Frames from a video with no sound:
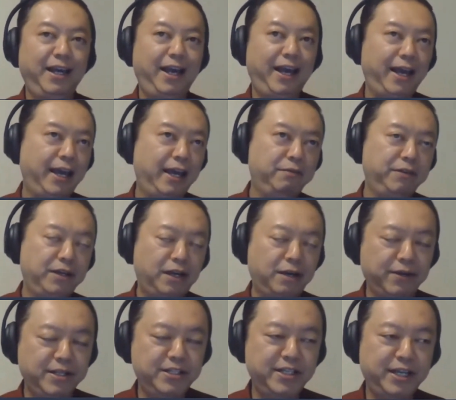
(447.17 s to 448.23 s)
And we
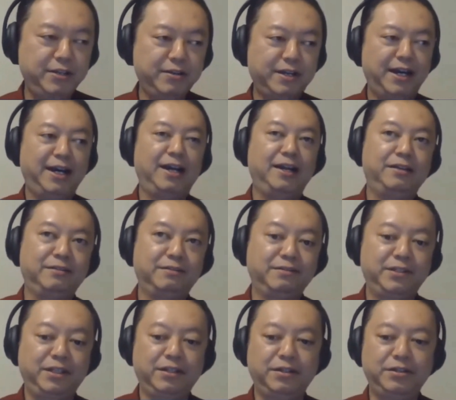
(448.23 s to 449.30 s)
always say you can't
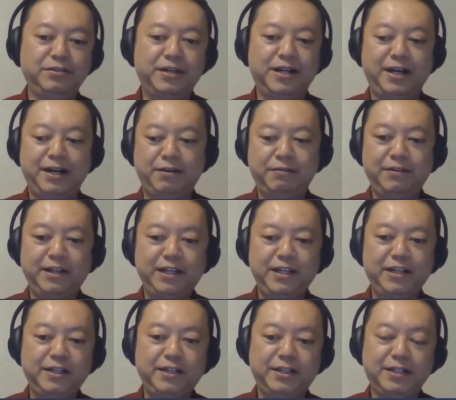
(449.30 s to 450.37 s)

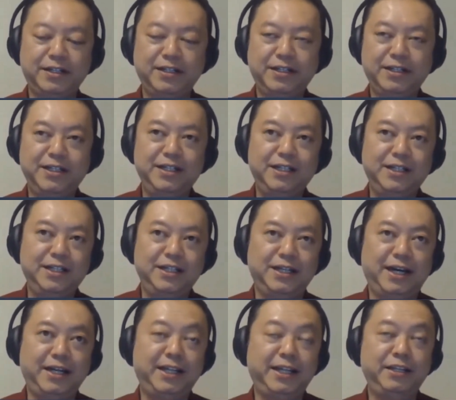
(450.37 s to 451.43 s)
really
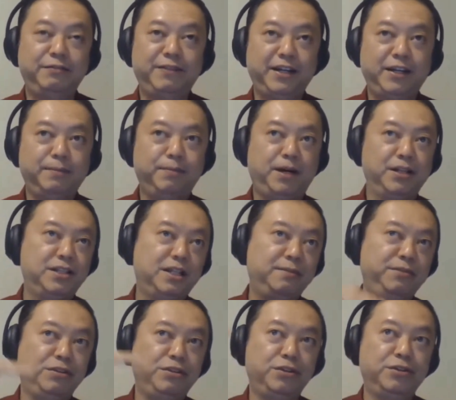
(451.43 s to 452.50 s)
identify the
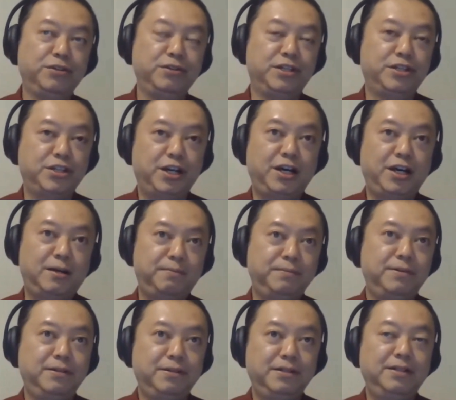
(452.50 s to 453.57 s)
bottom. You don't know the
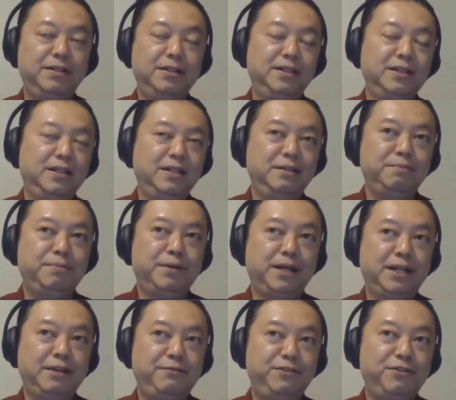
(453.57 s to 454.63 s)
top.
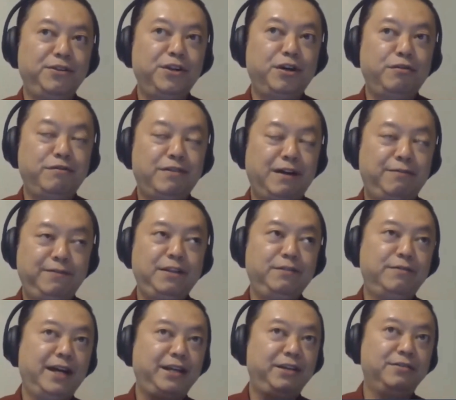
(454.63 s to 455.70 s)
But if you know
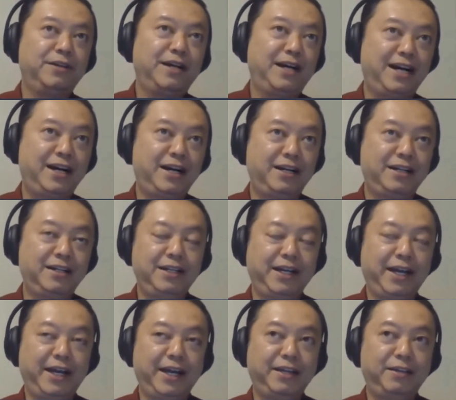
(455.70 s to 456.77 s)
roughly where you are
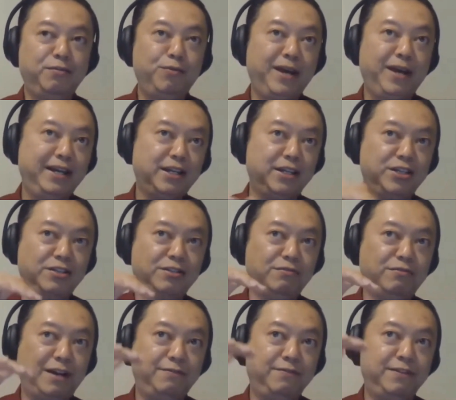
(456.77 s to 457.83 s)
and
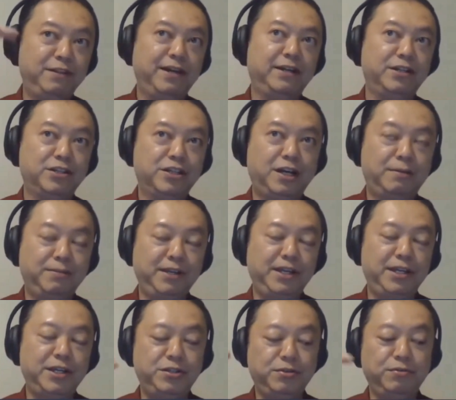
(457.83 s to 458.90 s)
roughly where the top
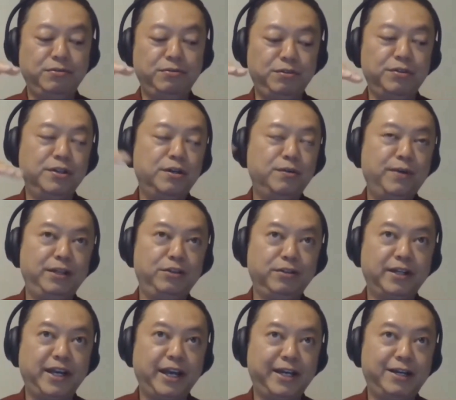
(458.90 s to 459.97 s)
is, you know when
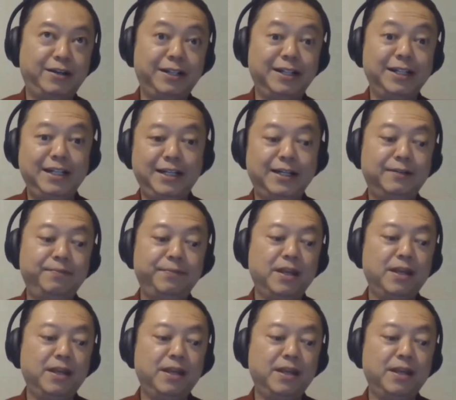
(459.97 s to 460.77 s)
to get out earlier.